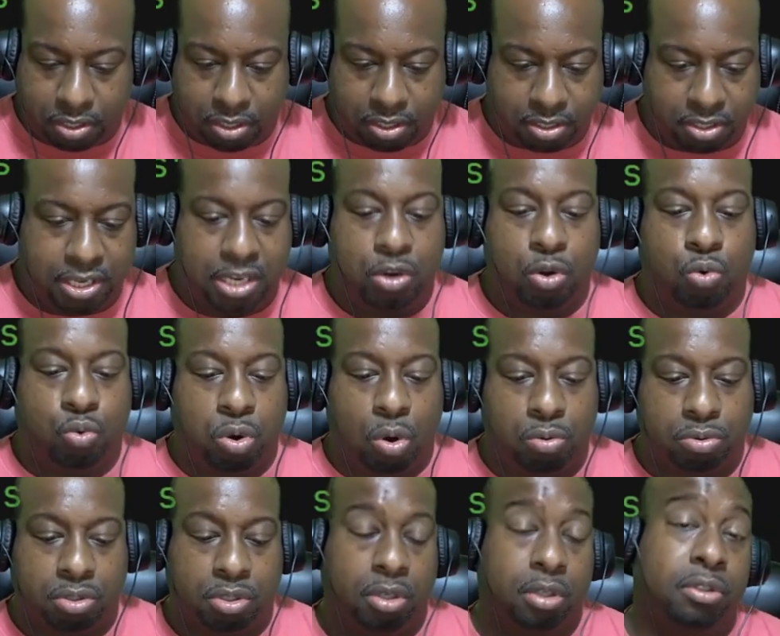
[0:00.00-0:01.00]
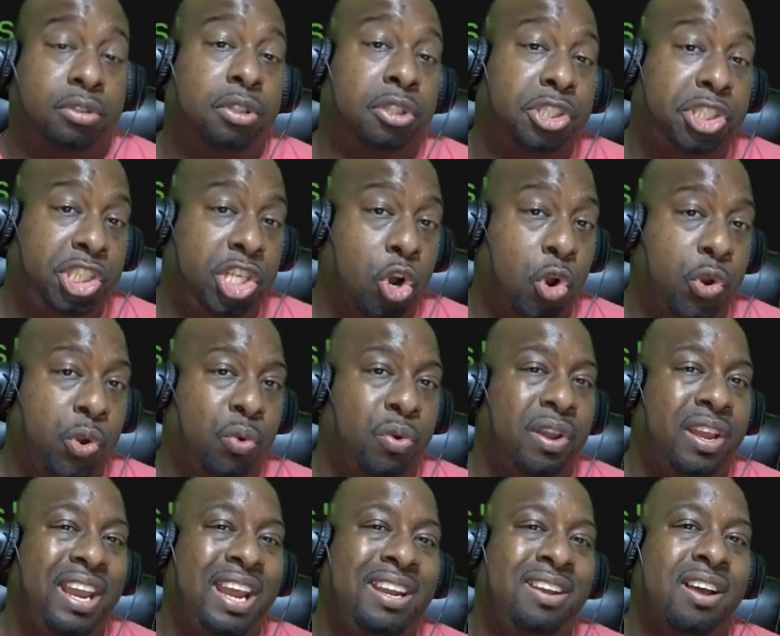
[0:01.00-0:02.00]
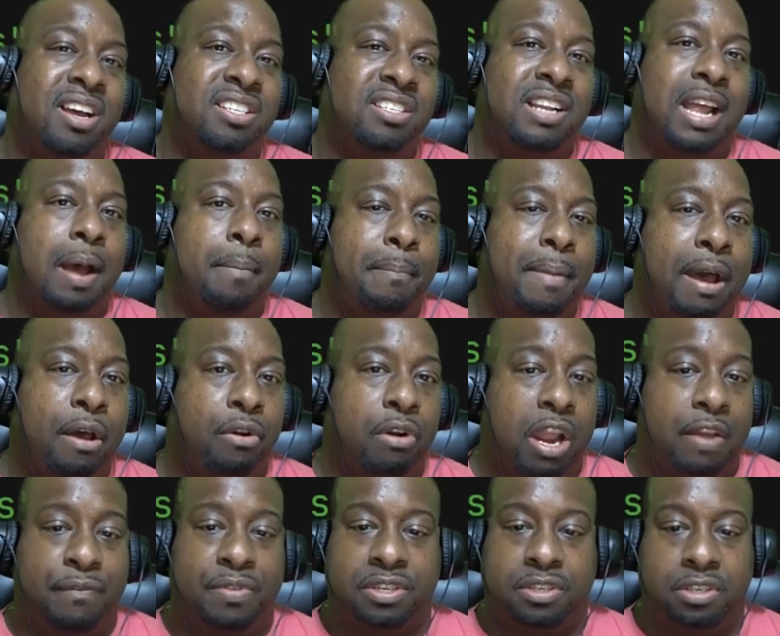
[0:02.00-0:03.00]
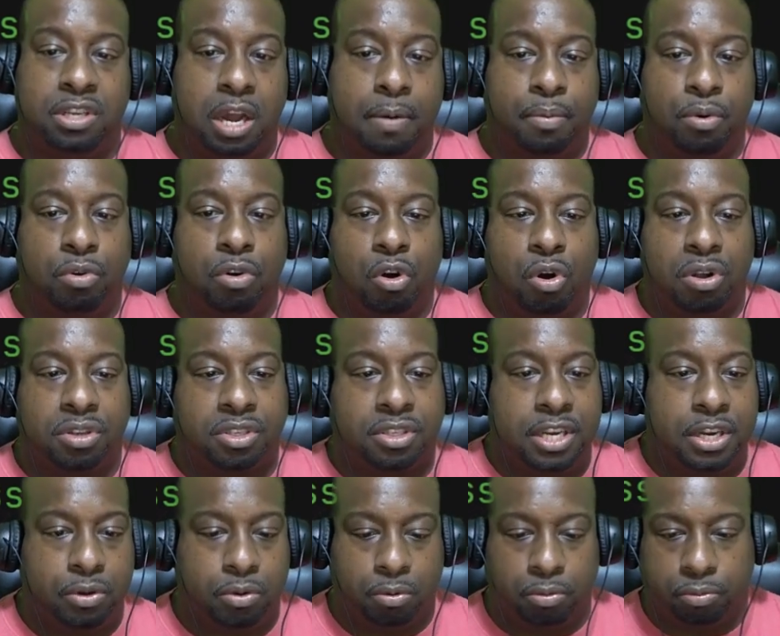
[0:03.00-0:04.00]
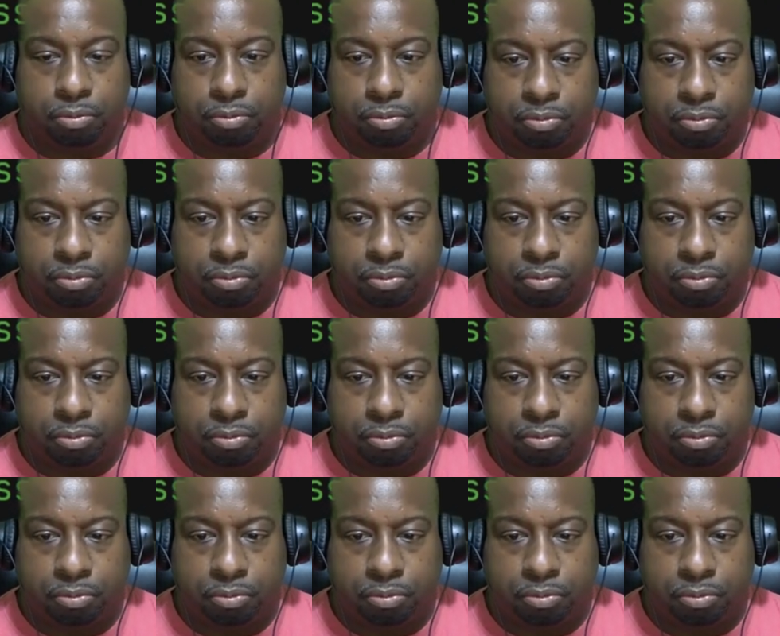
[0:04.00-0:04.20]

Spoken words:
single quotes to show you it does not matter if it's double or single.